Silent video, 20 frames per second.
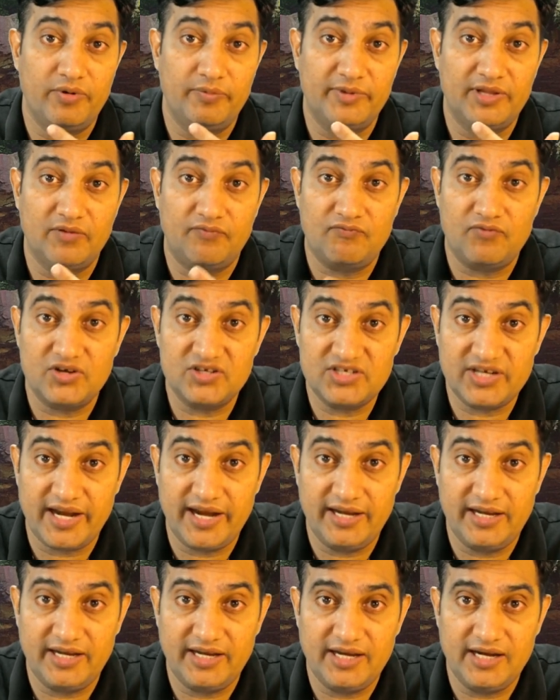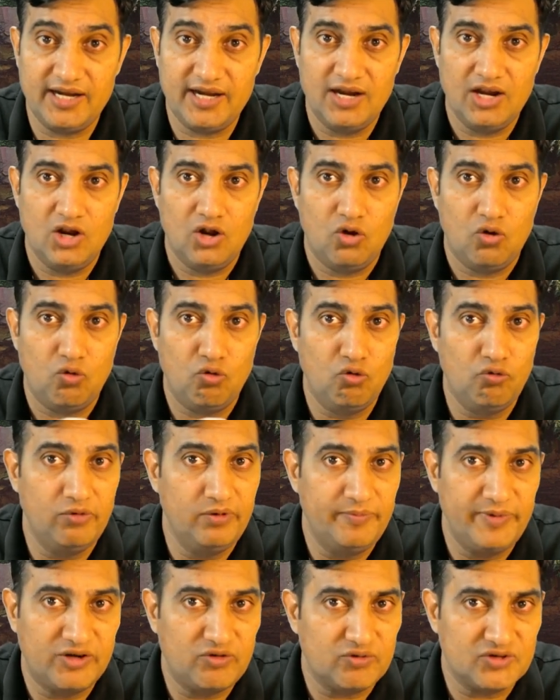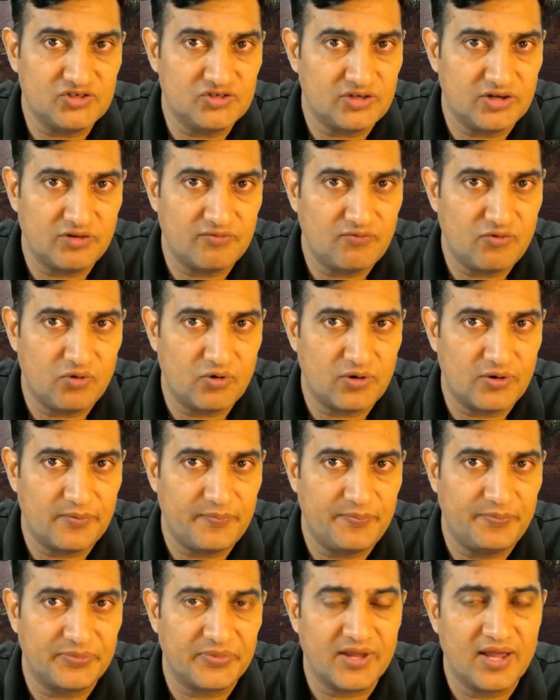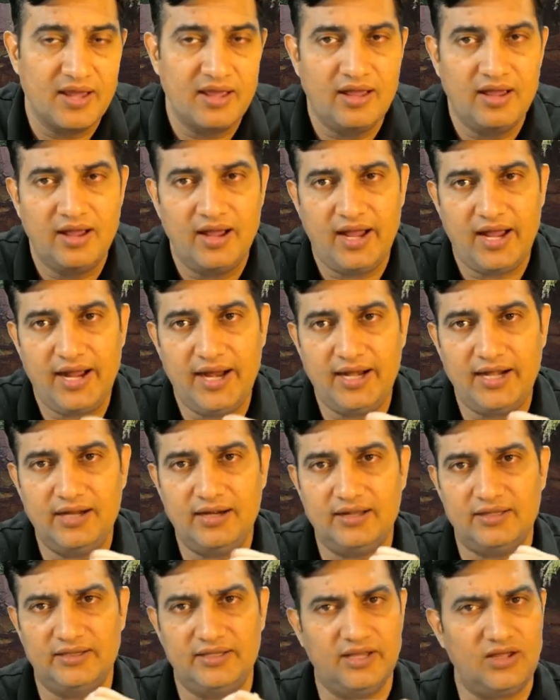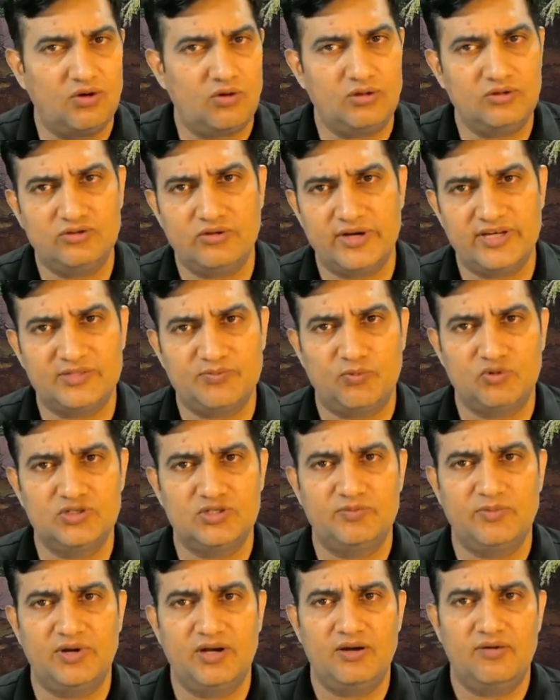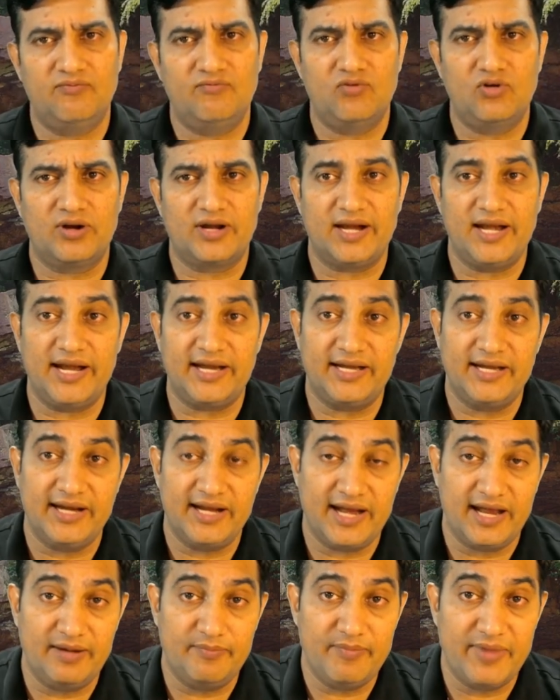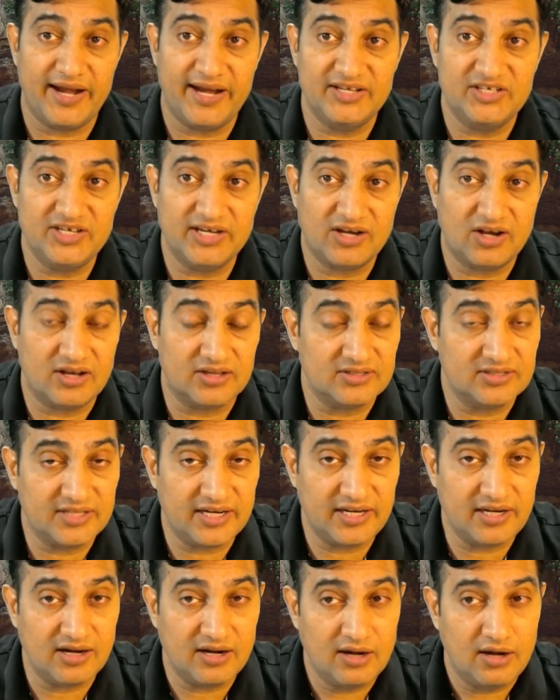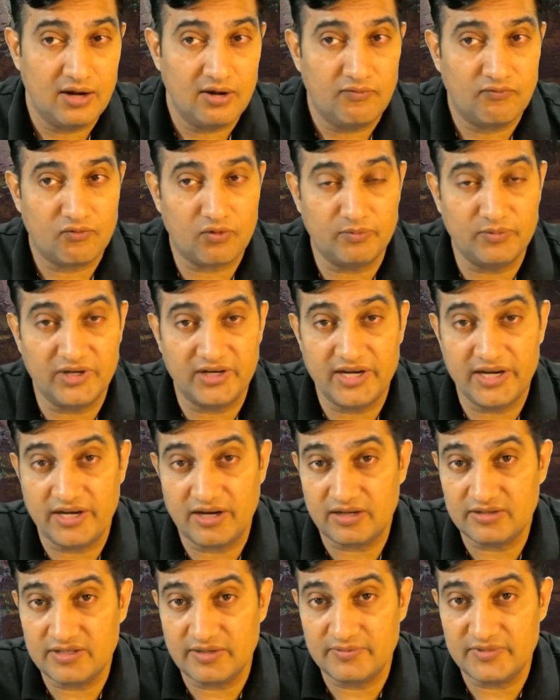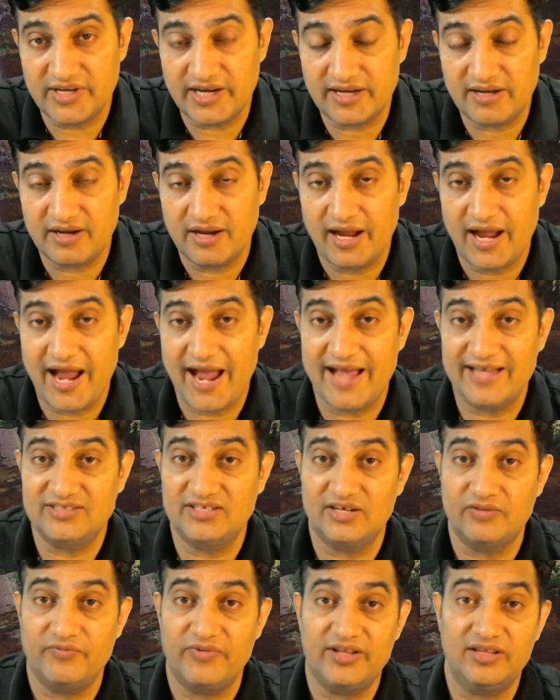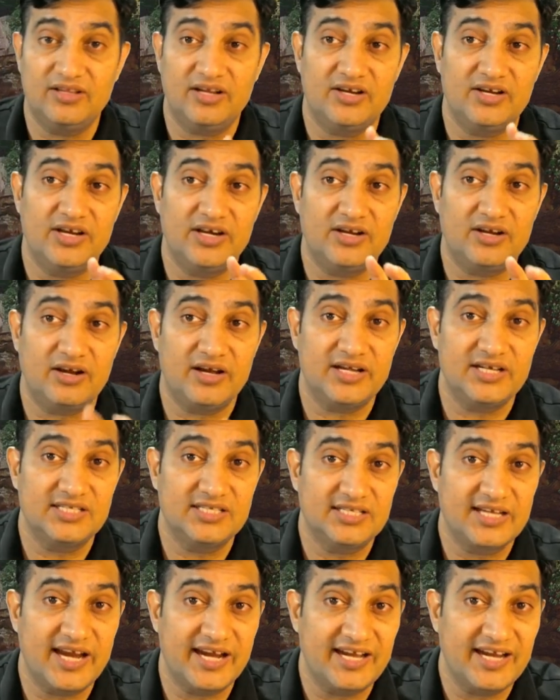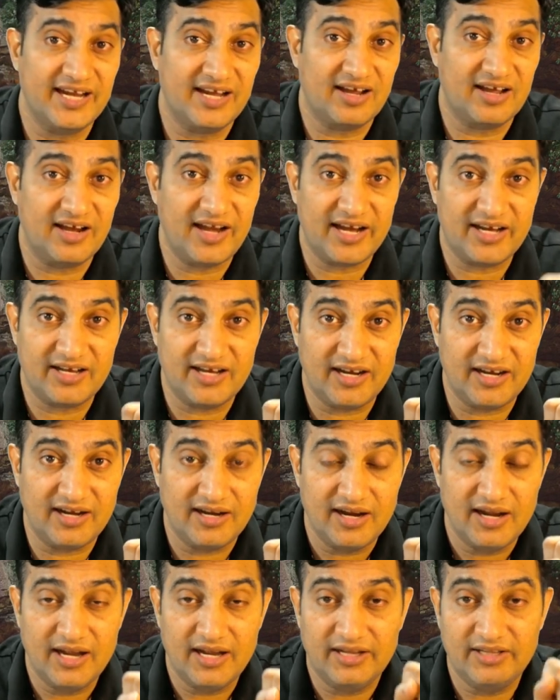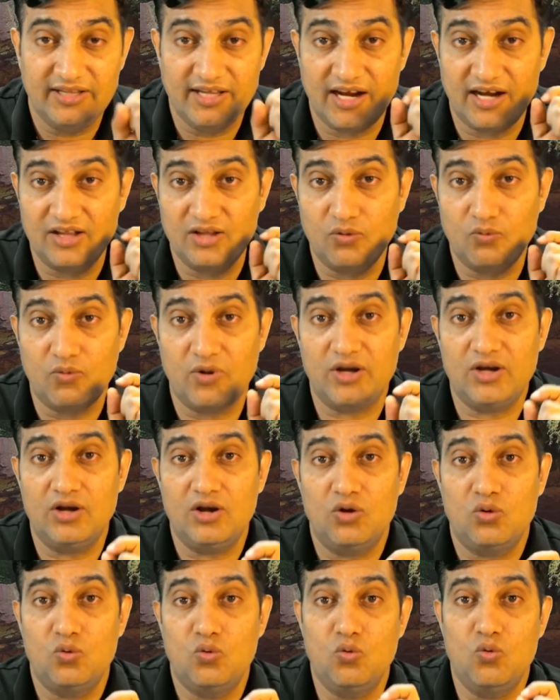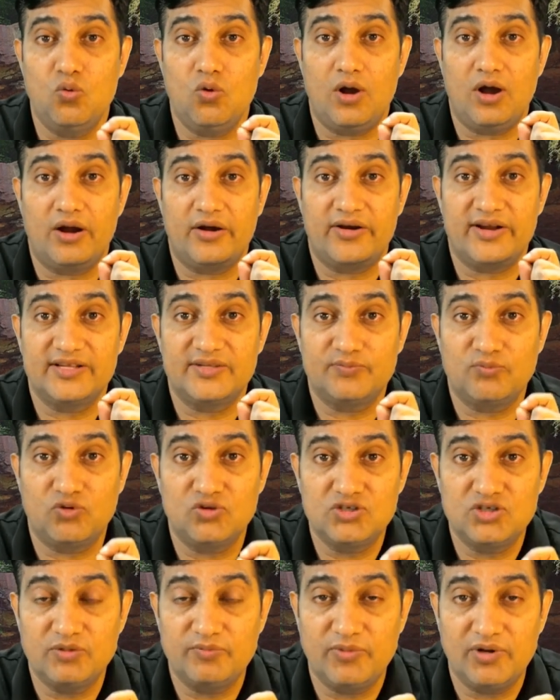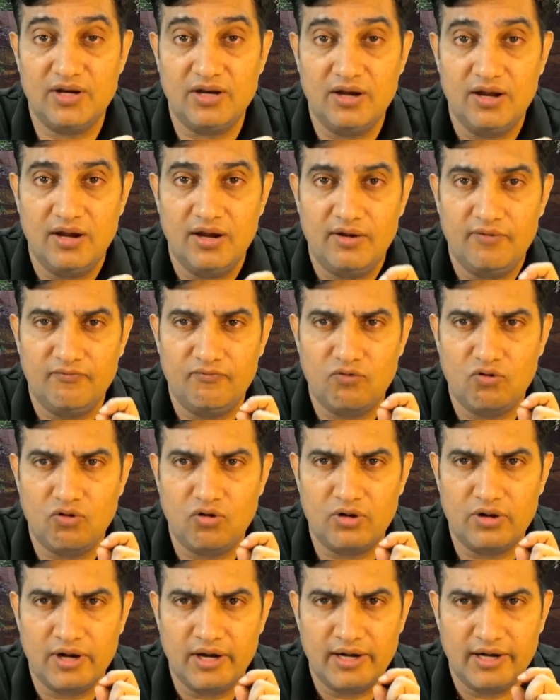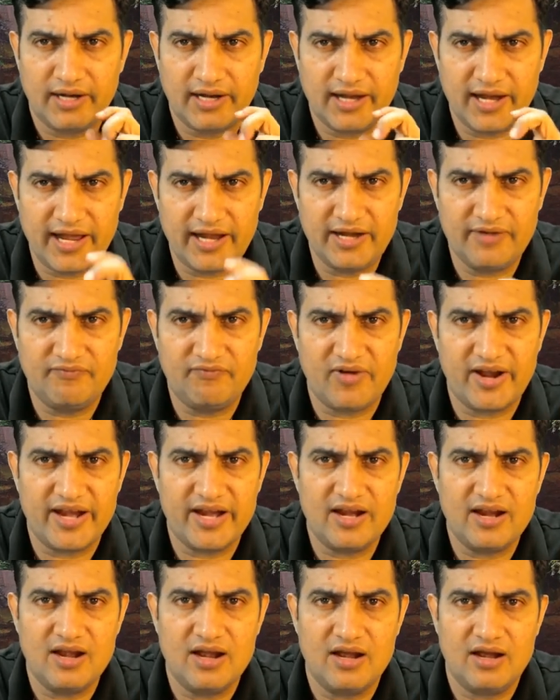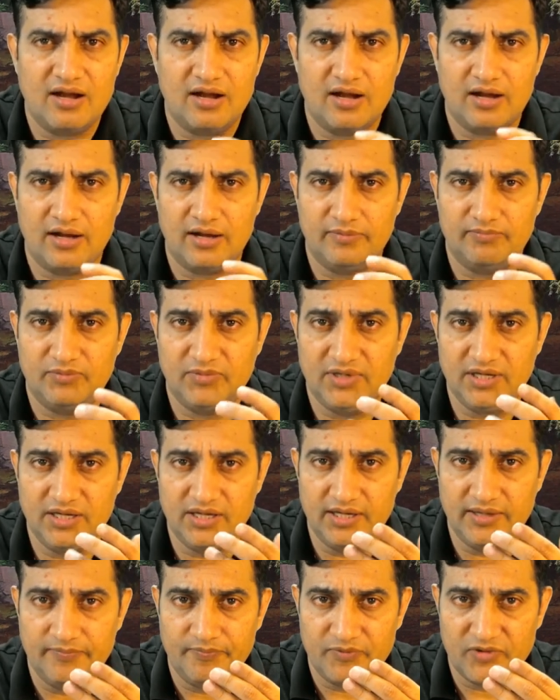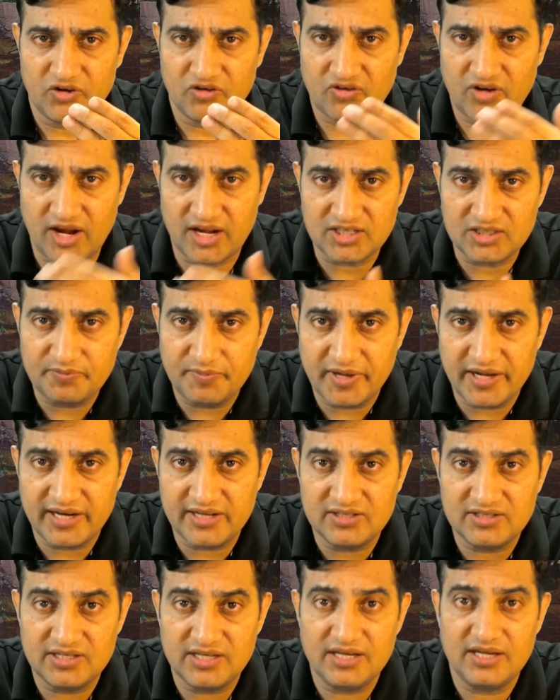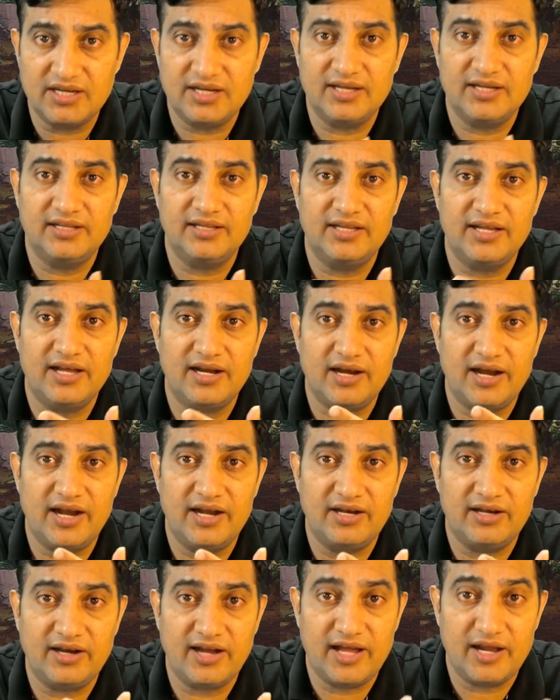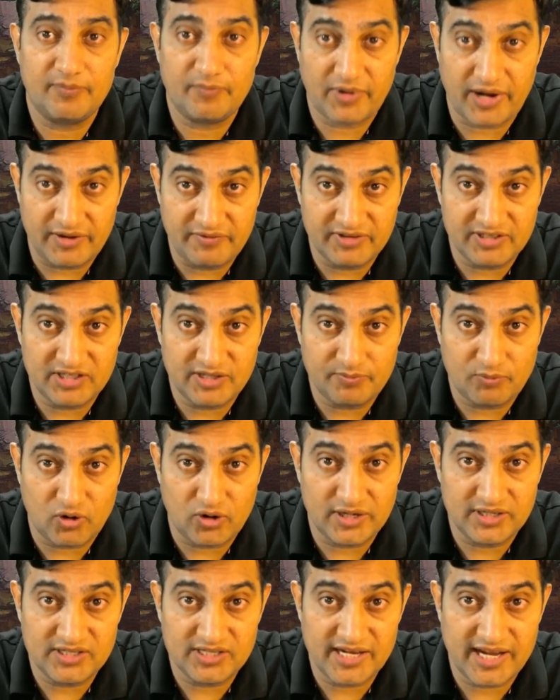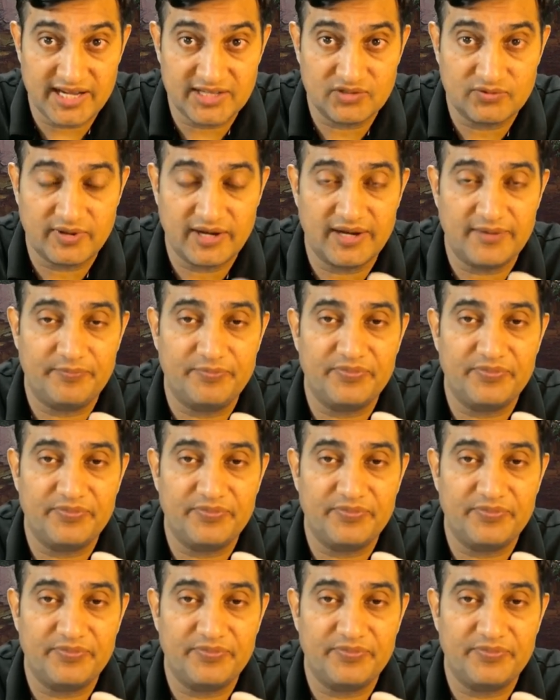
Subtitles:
be the first entity who will be questioned for. And they are also responsible for collecting and managing consent from the data subject as and when the data is getting collected. They are the one who are responsible for clarifying the transparency in their entire privacy policy as well.